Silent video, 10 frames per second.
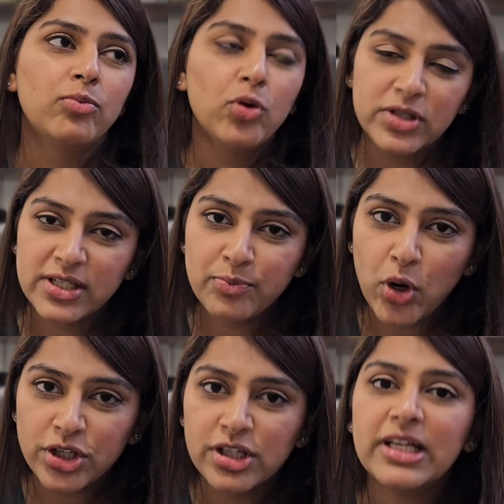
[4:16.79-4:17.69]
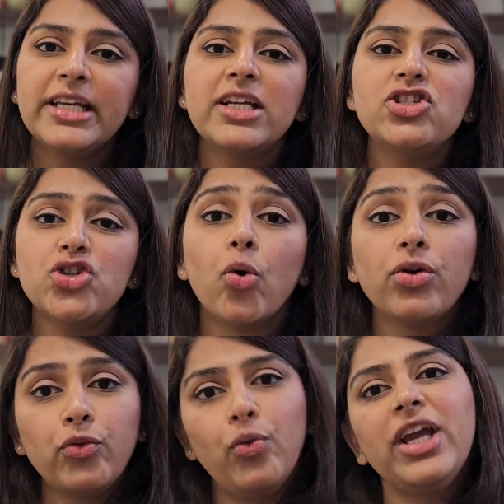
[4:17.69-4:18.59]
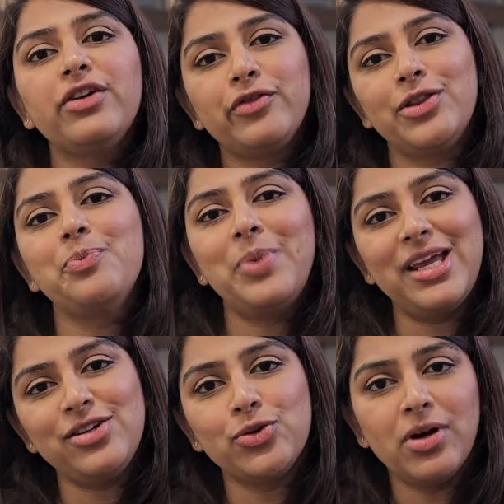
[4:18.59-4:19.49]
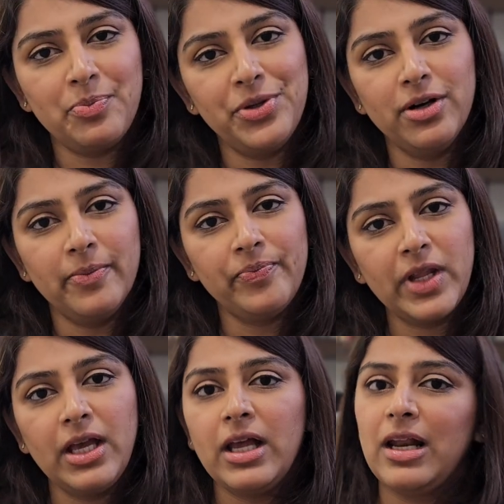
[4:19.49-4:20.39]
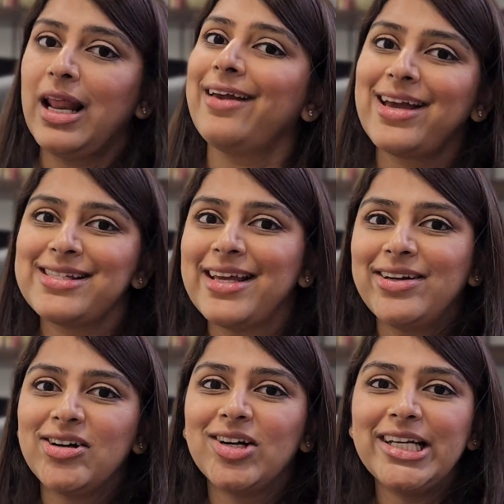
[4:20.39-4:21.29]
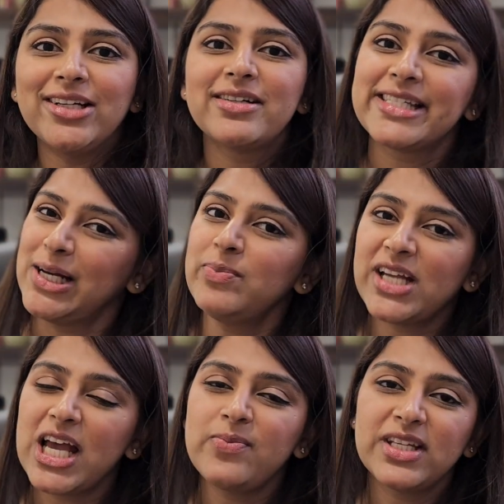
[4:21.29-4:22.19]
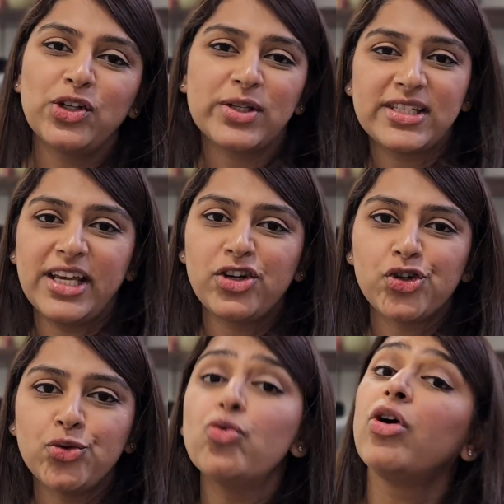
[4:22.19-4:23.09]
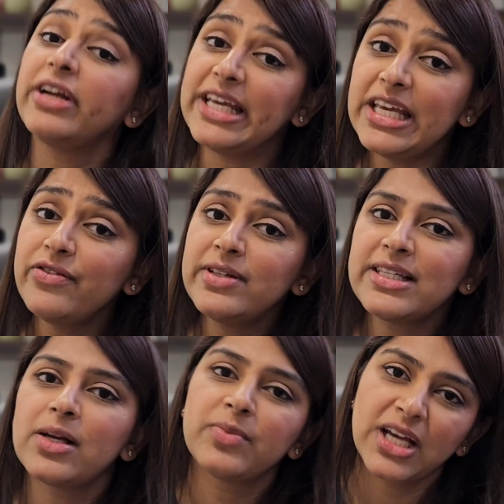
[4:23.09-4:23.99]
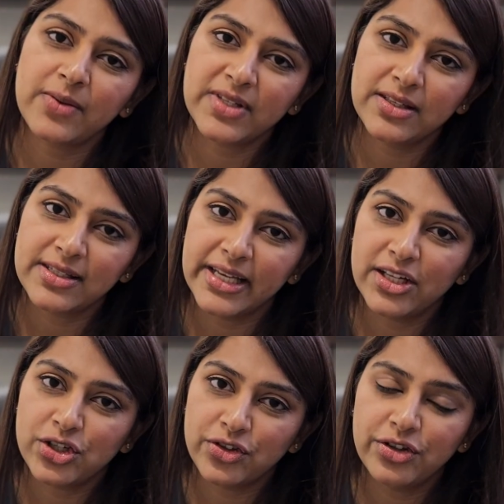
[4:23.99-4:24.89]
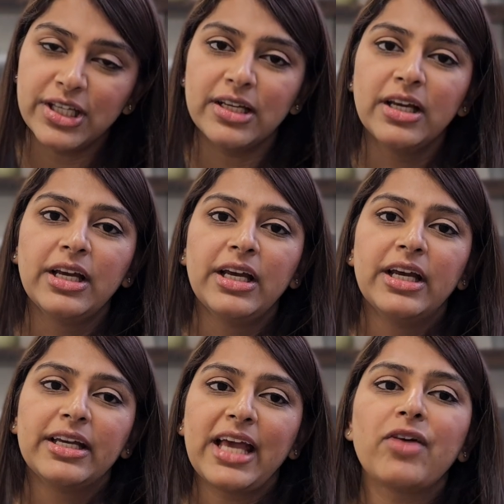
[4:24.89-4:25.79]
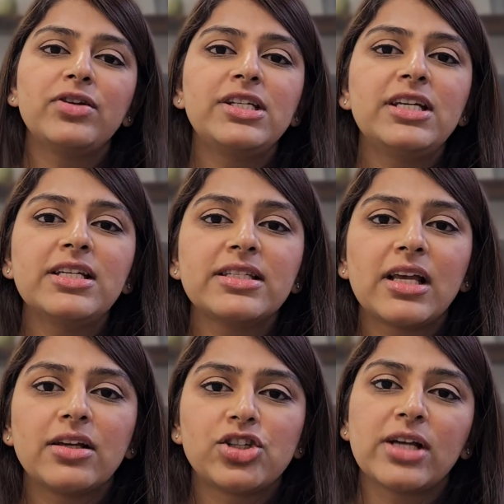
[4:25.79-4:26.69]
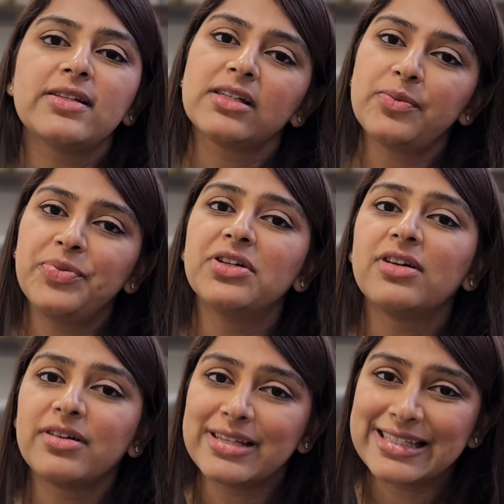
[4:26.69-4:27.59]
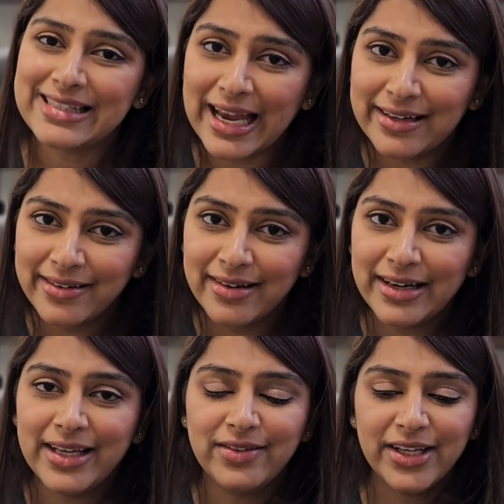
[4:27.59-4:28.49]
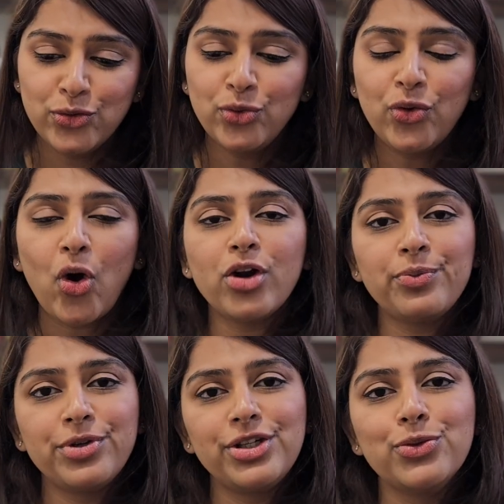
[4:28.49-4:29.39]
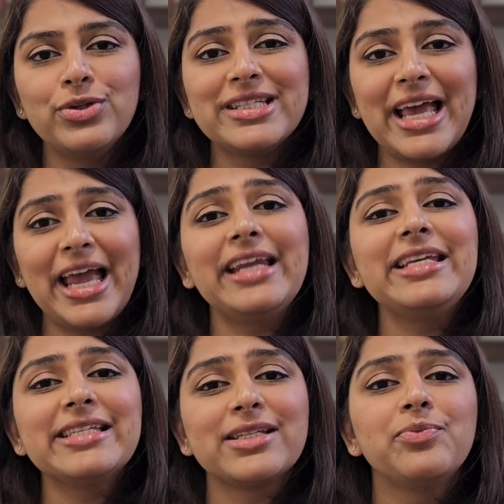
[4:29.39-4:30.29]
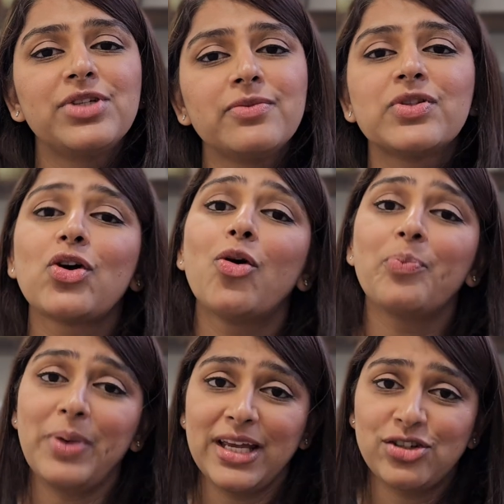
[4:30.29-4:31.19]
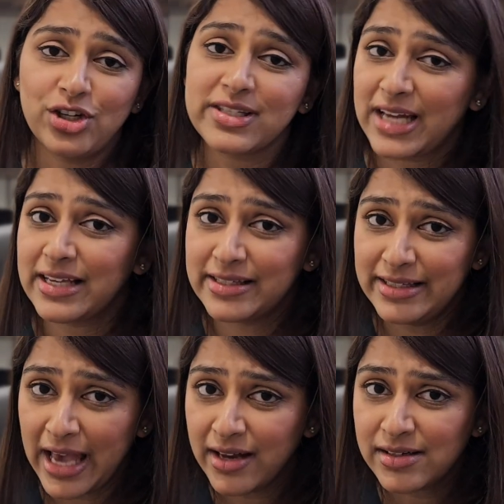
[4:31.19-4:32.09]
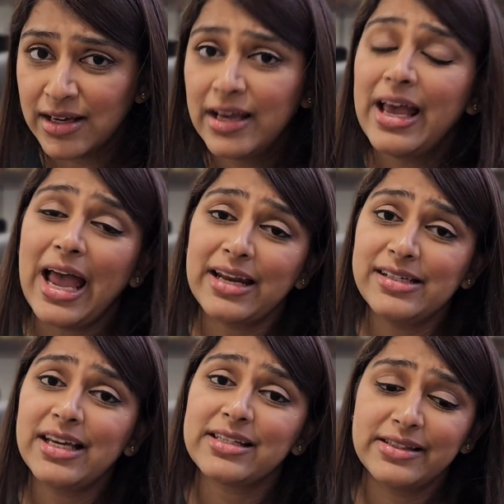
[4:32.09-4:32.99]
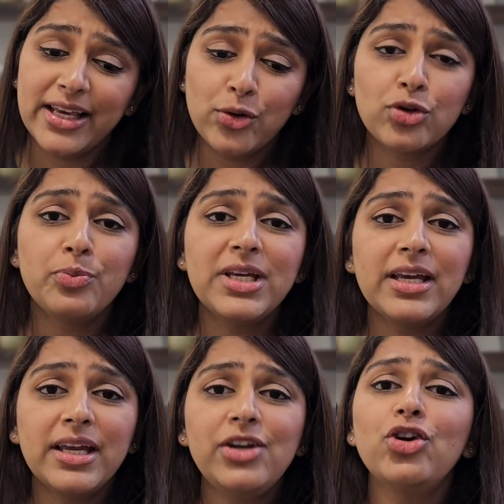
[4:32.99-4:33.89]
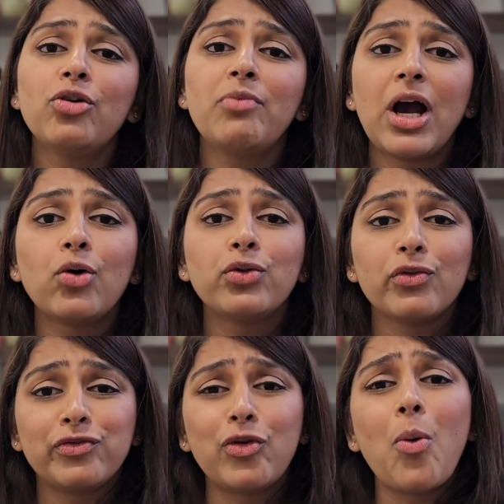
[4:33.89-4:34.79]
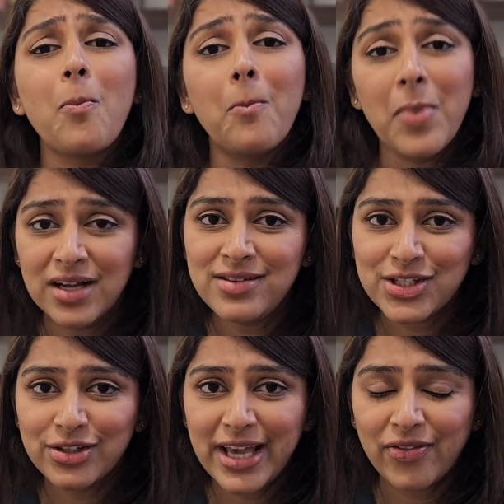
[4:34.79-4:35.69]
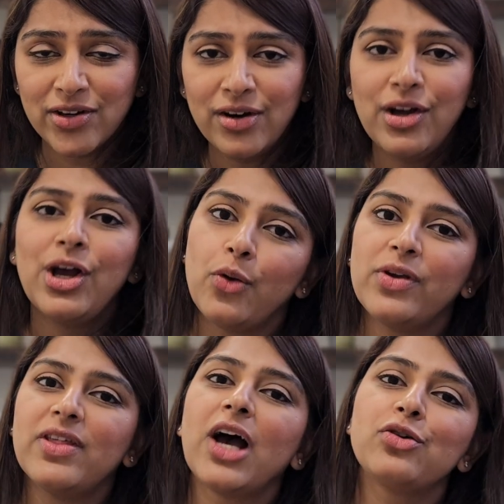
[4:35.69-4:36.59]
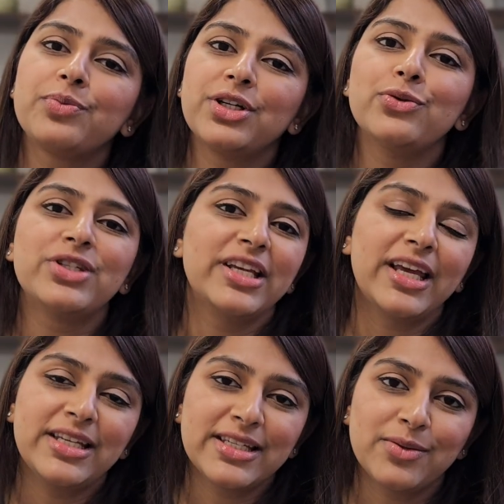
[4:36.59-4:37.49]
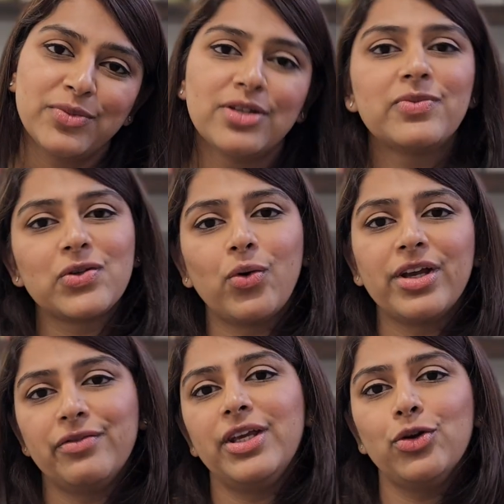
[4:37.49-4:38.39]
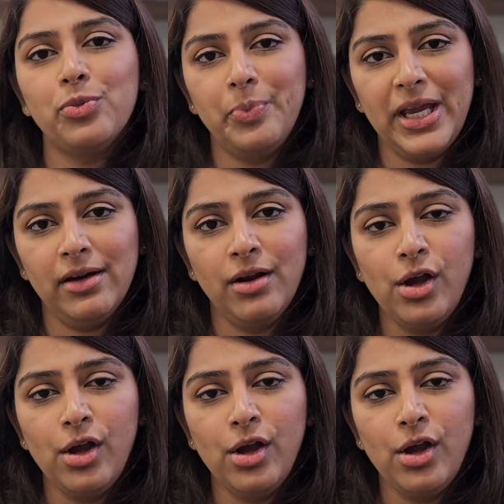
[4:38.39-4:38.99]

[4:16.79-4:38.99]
Most importantly, don't wait for the pain to appear. Like I said earlier, sometimes in your stage 2 or even sometimes in stage 3, cavities just appear silently. They do not produce any symptoms or pain just as yet. And yes, they could be in your mouth for months together without producing any symptoms or giving you pain.